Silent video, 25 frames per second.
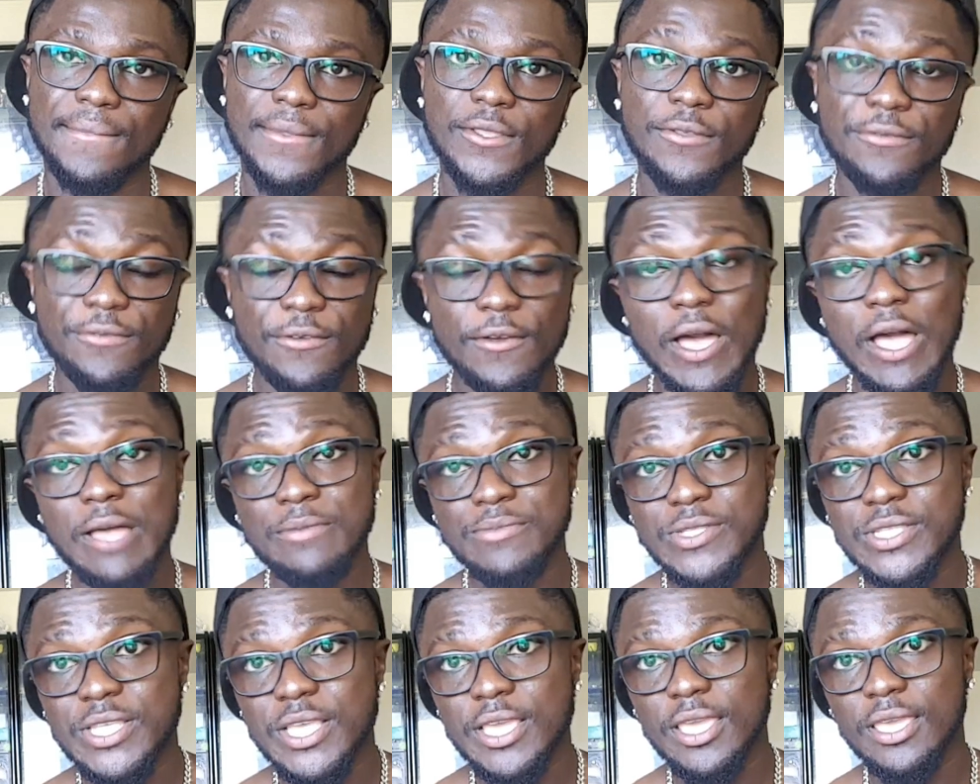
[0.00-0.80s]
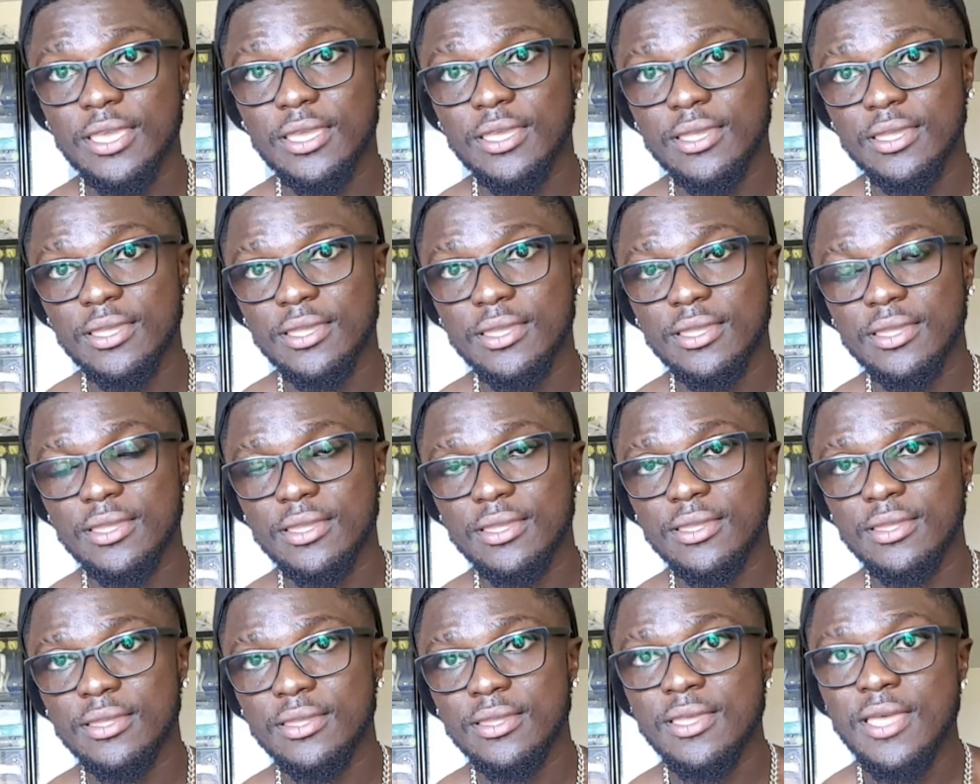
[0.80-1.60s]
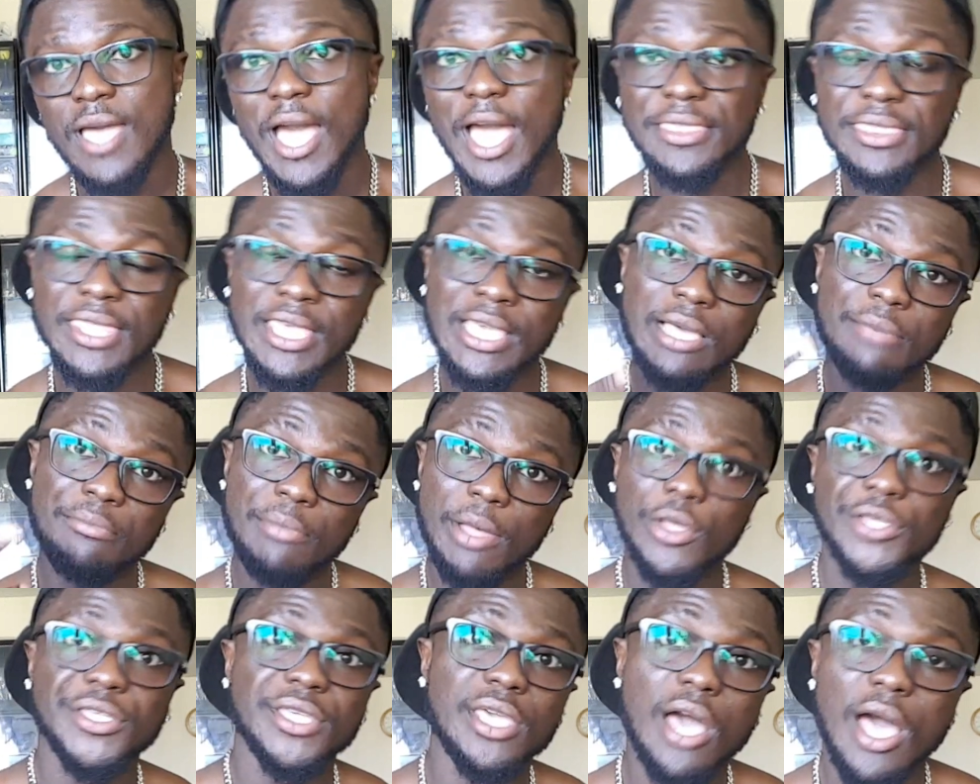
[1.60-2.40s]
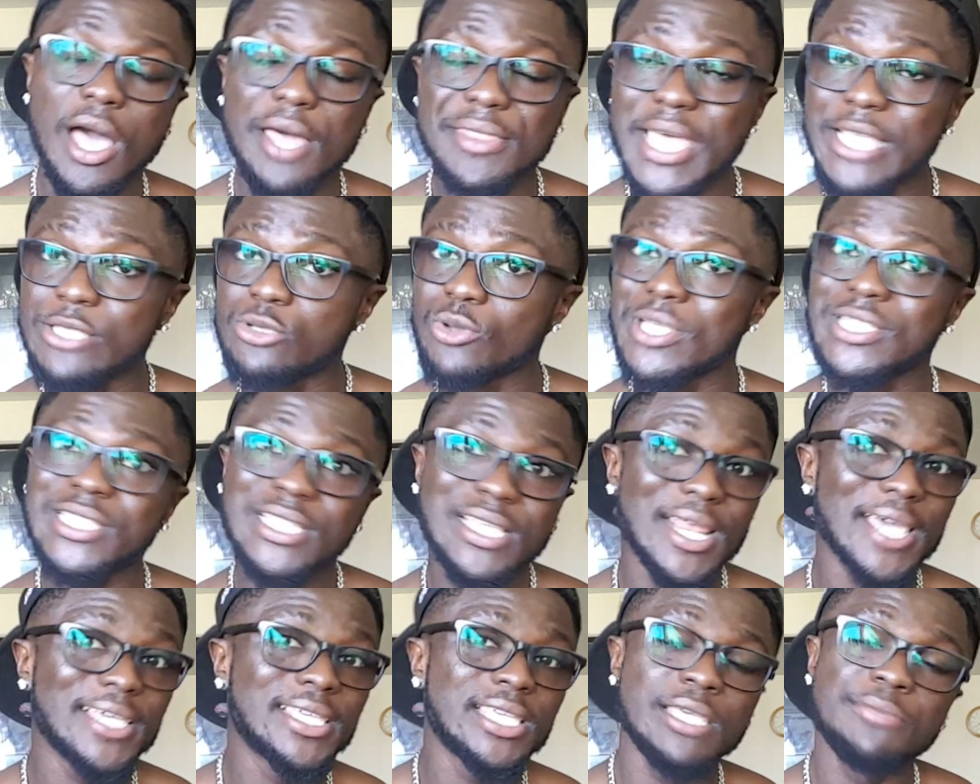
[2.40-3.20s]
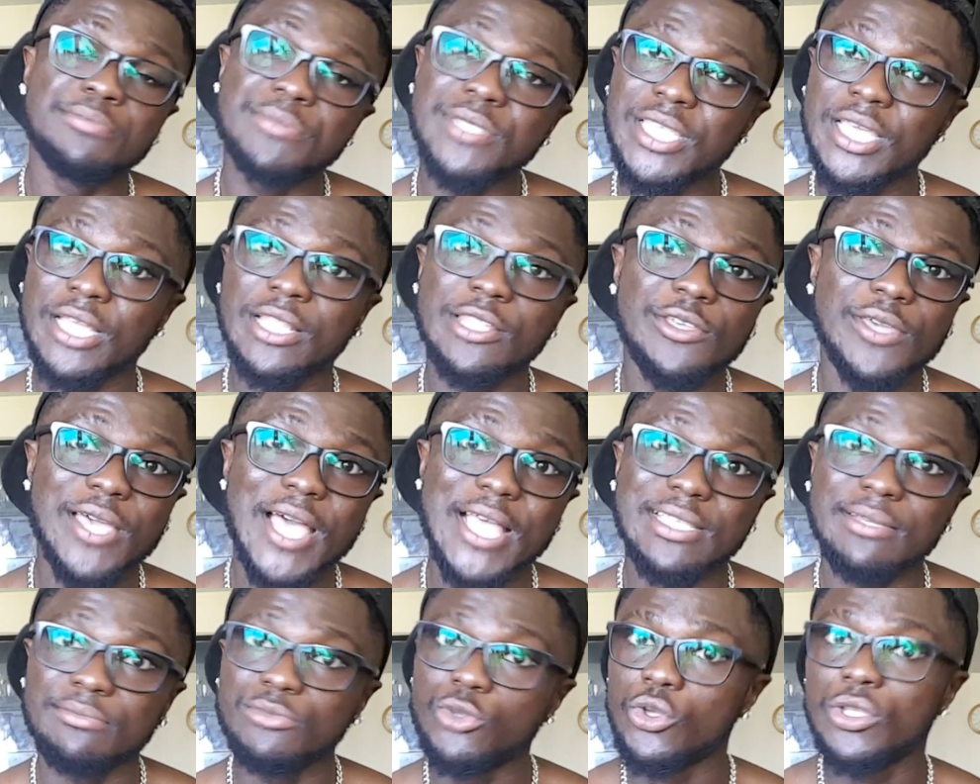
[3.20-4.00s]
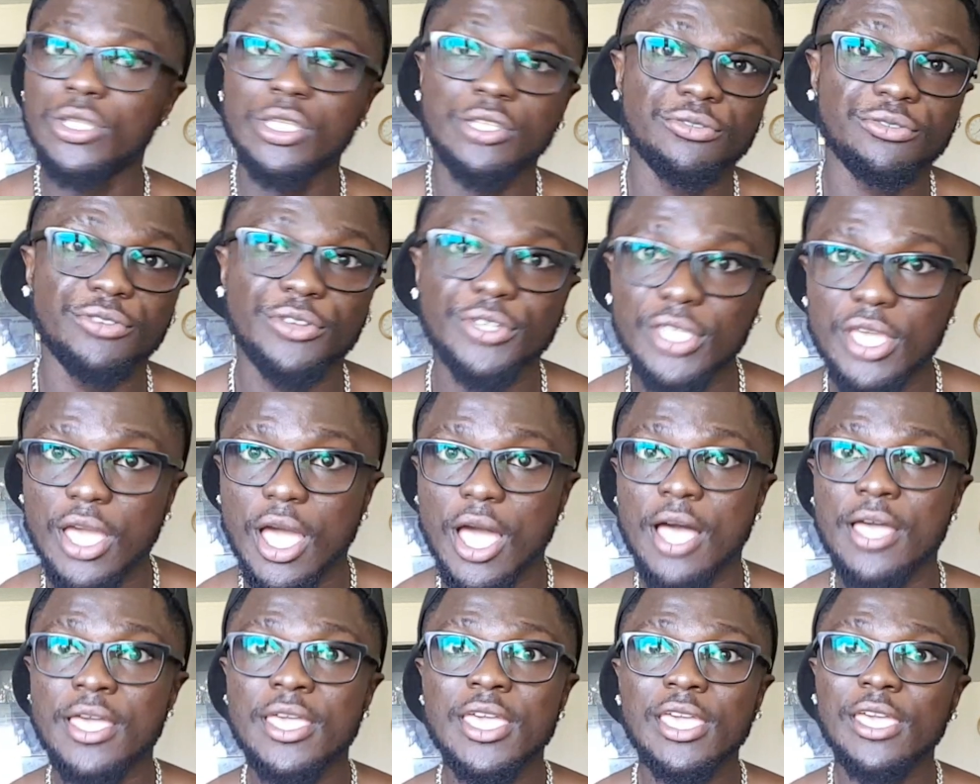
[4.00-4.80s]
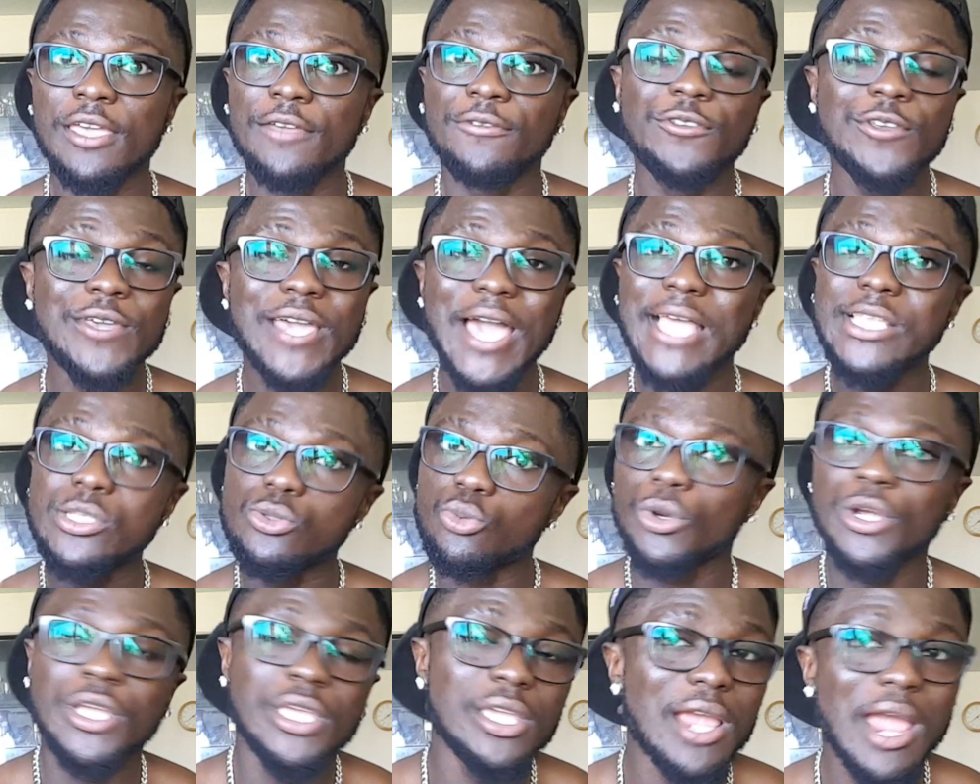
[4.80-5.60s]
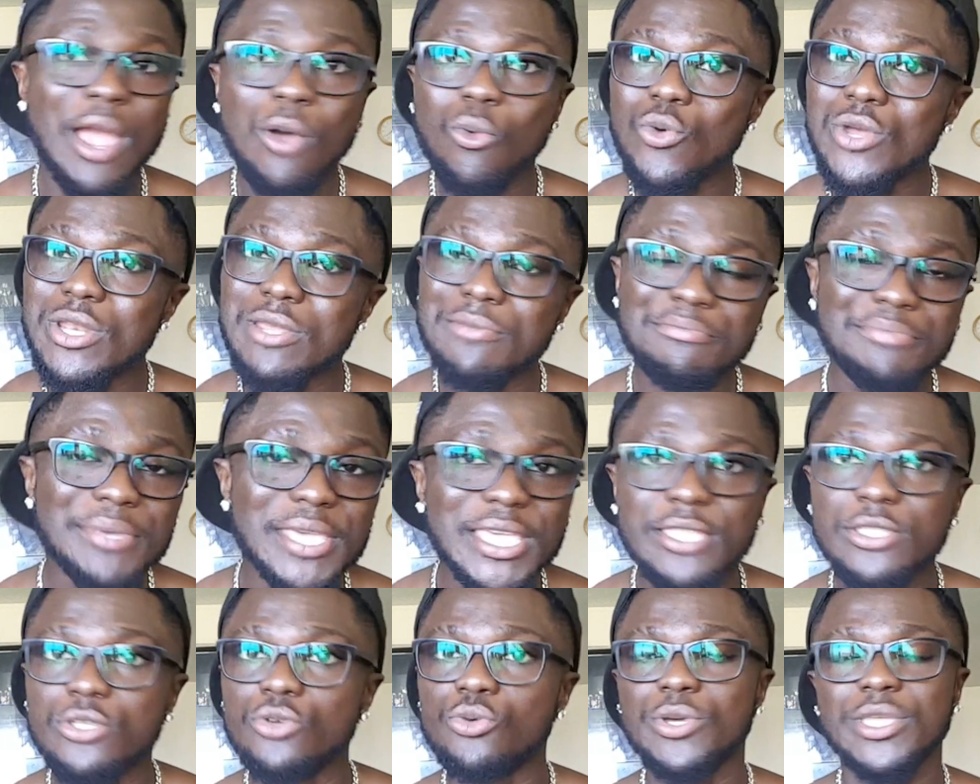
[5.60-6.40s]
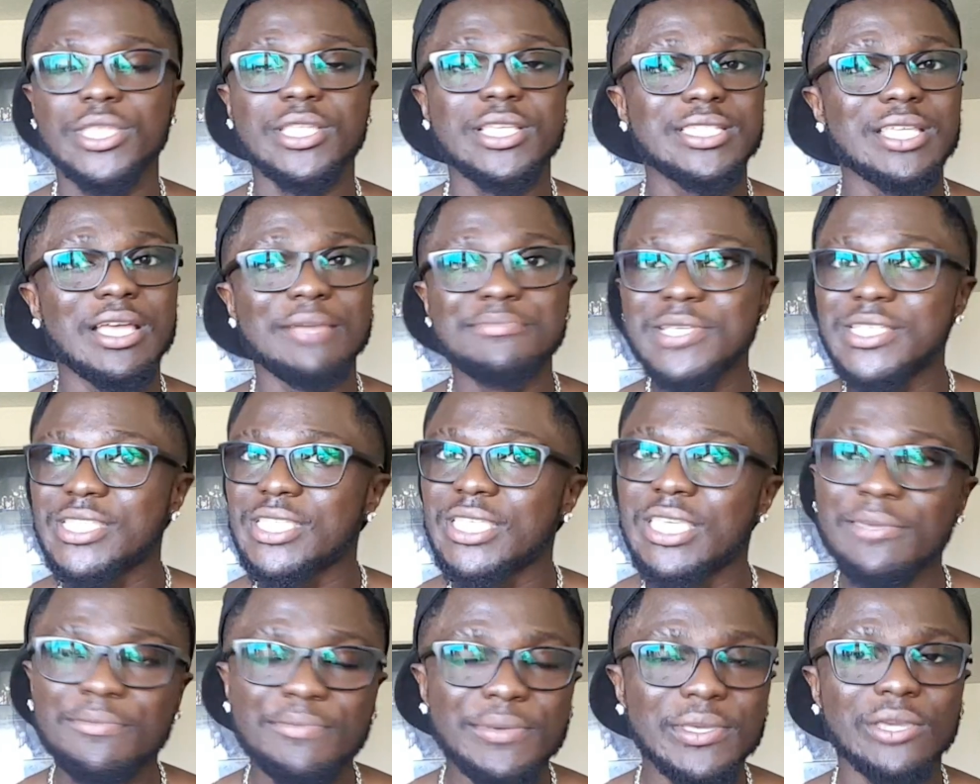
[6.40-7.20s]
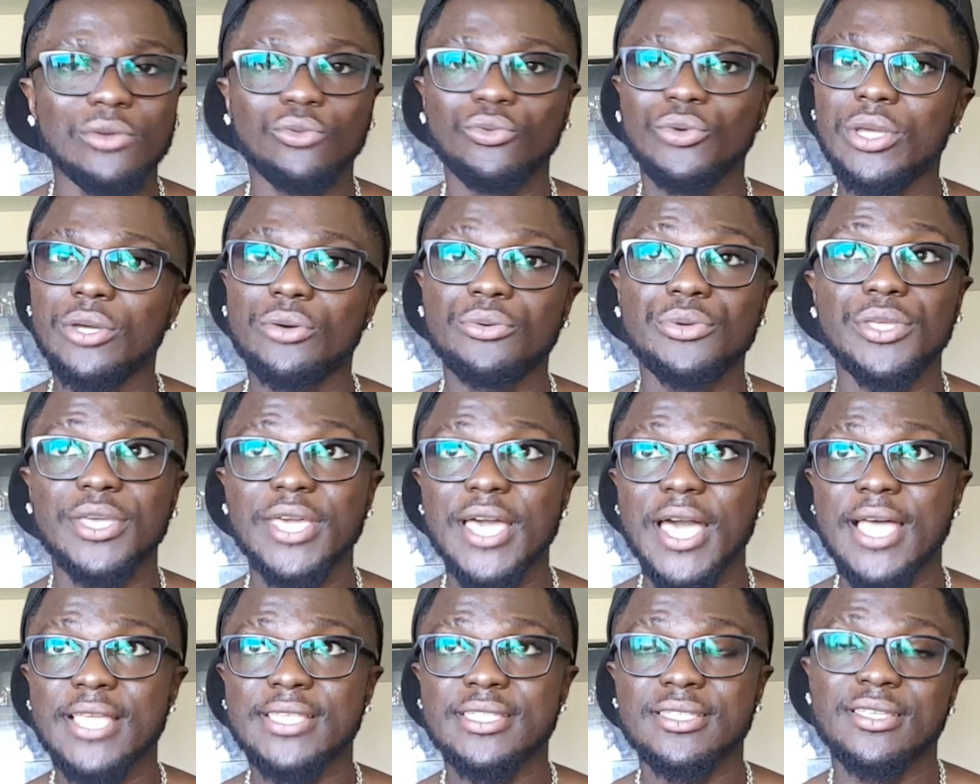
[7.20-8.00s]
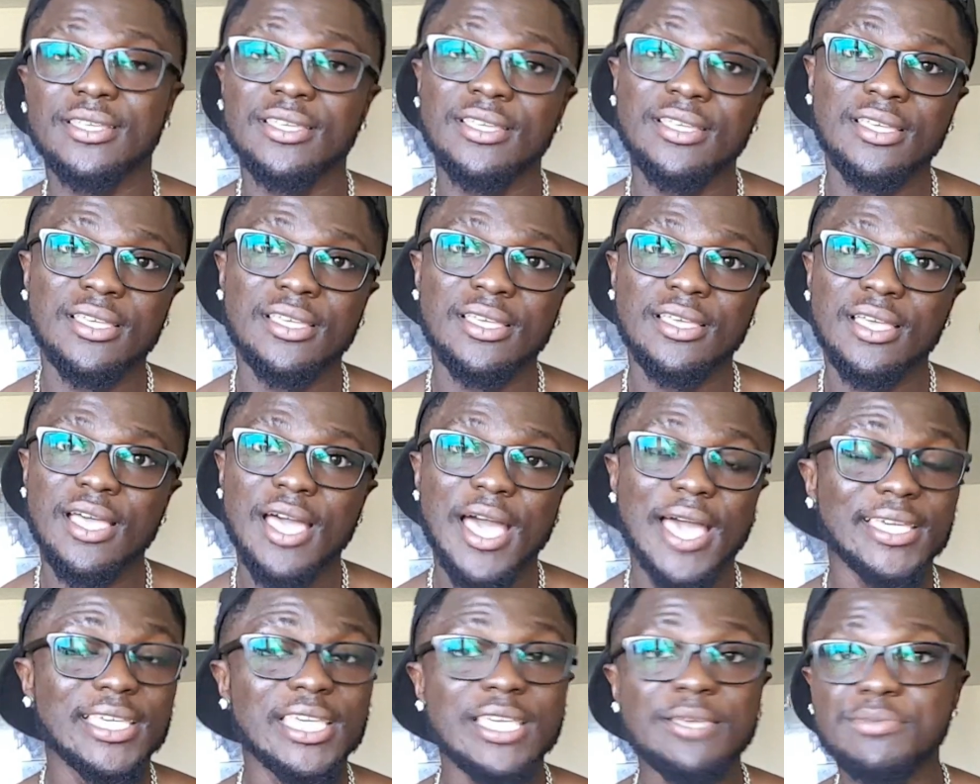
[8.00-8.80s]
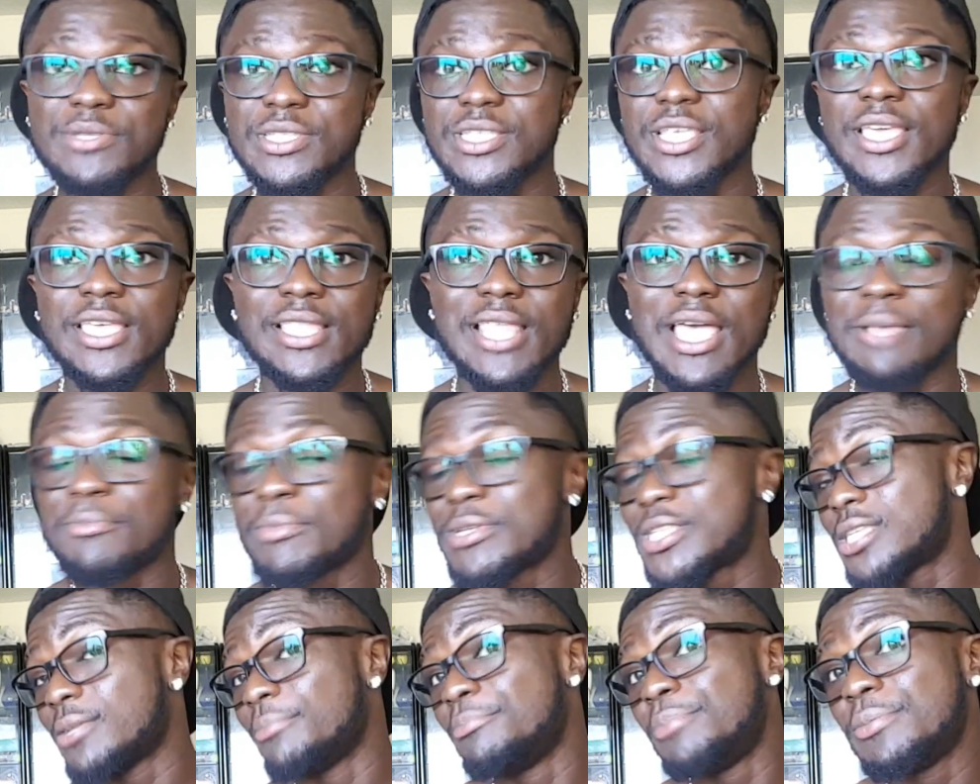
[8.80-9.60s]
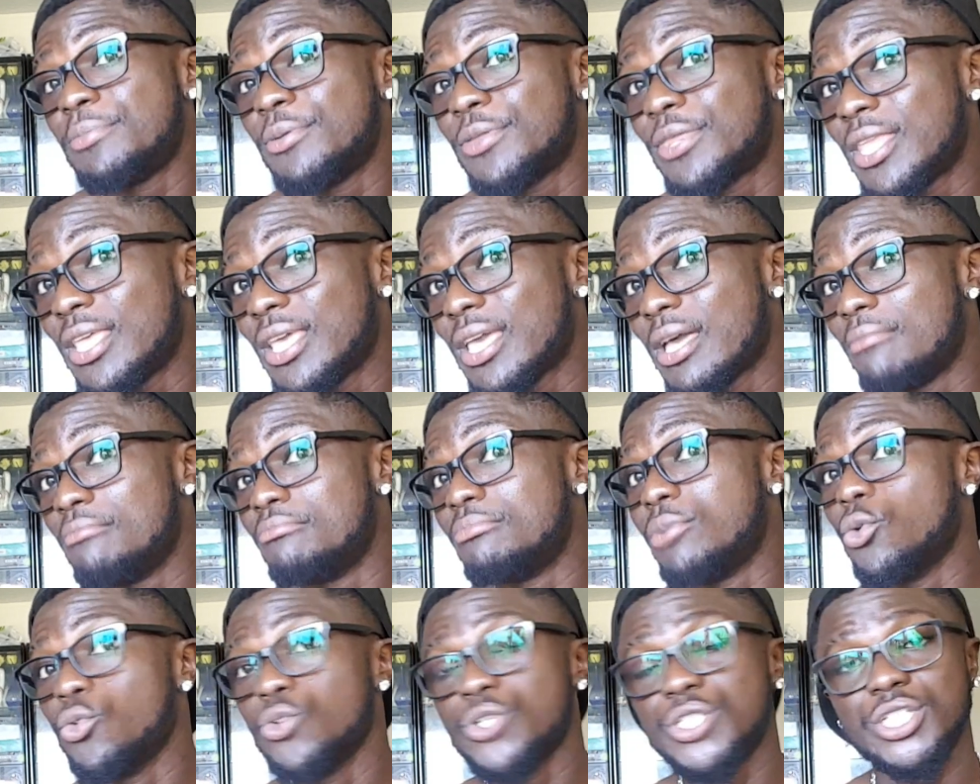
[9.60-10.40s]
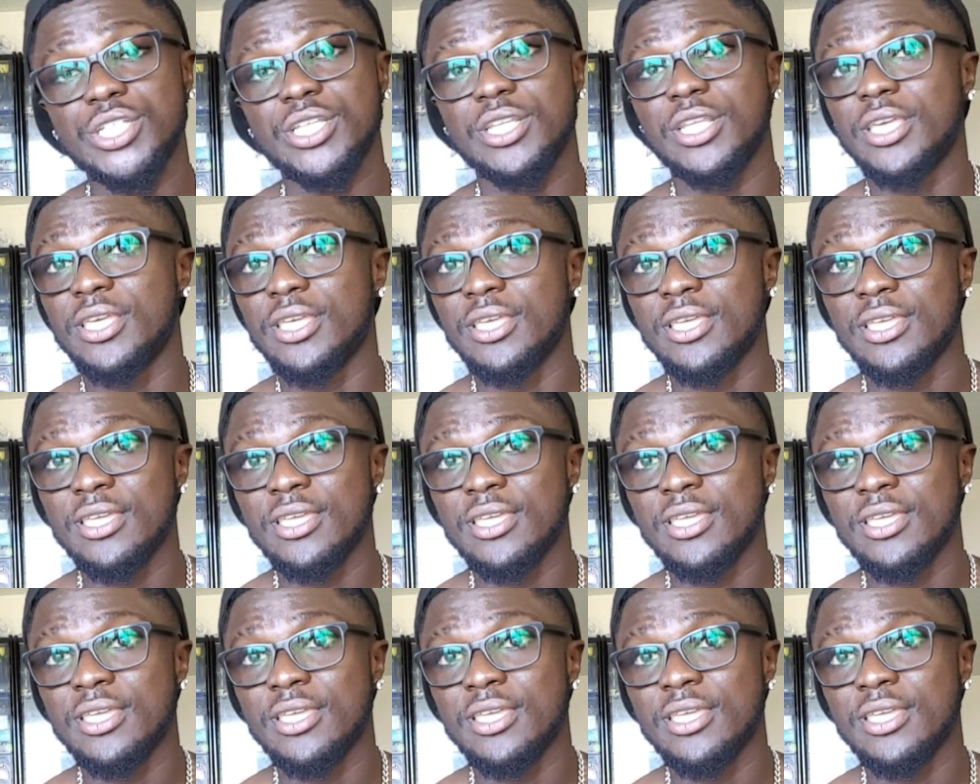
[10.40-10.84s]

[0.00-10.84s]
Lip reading: You feel what I'm saying? I think about y'all. That's why I said I keep telling you guys I'm doing this for y'all. If you guys weren't here, I wouldn't be doing this. I'm just keeping it real with you guys. I keep saying that, but some people think I'm bullshit.